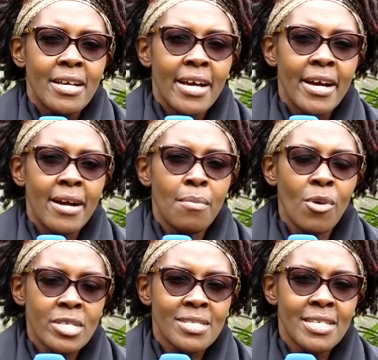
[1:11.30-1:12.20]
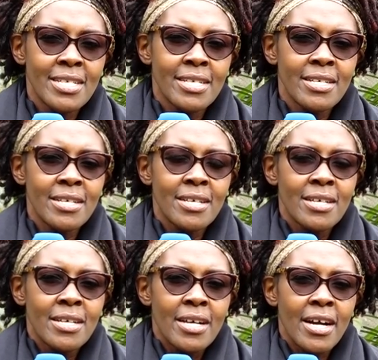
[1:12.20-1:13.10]
mostly
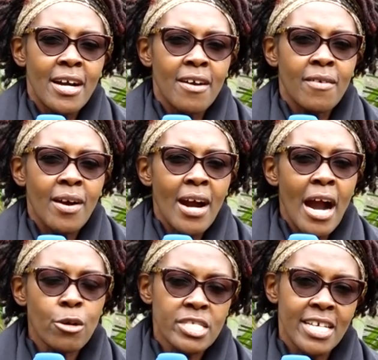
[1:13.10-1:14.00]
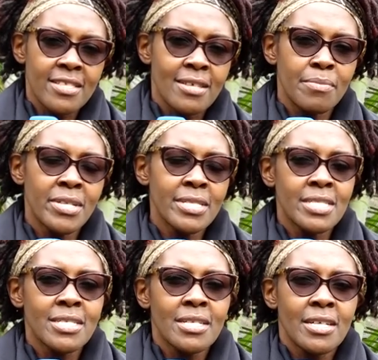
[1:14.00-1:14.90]
outside the
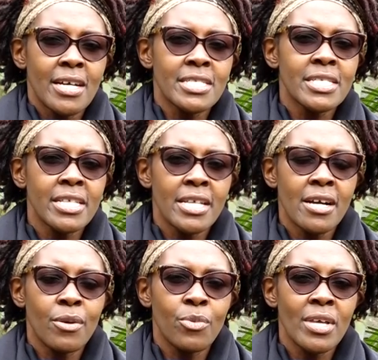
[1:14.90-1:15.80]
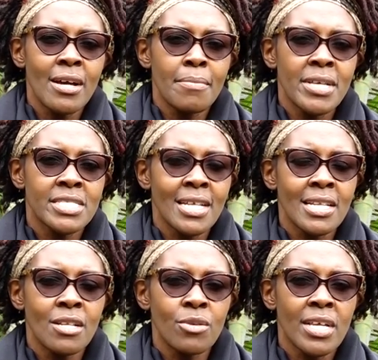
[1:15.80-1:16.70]
building. And here we are
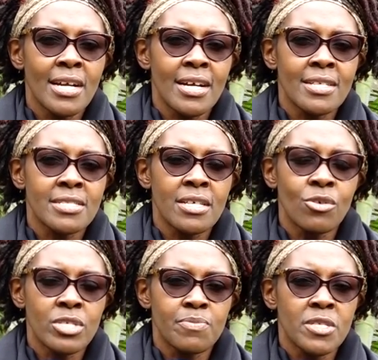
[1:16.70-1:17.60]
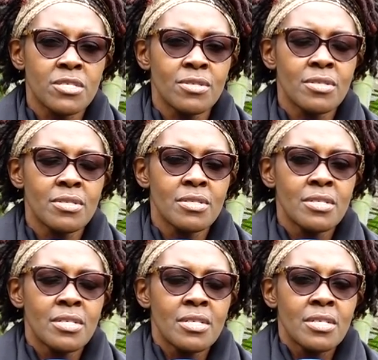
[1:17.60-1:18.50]
majorly looking at the hospital.
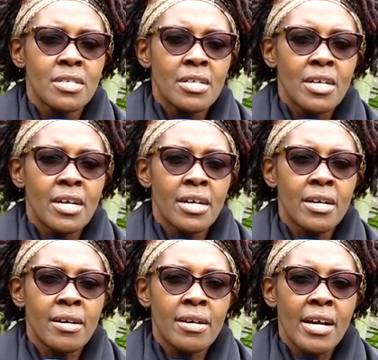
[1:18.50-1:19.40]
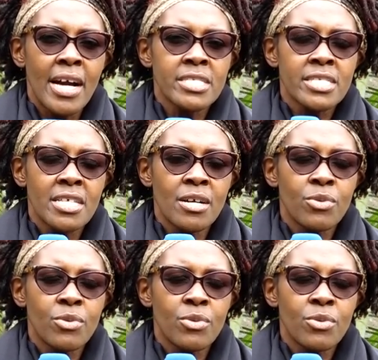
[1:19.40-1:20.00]
And here